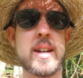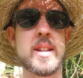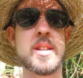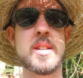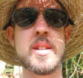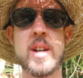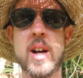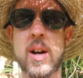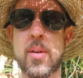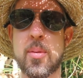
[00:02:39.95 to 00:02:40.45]

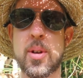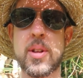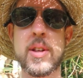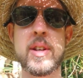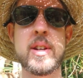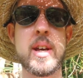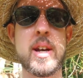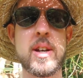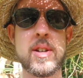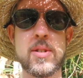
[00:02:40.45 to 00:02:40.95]
It's not
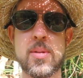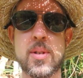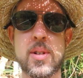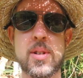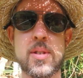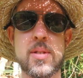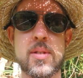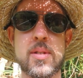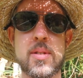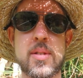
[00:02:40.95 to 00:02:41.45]
really
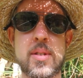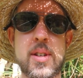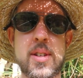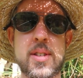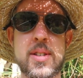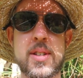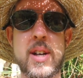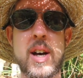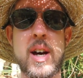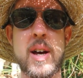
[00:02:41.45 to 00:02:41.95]
dangerous.
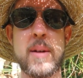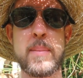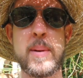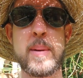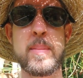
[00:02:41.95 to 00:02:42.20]
It's not.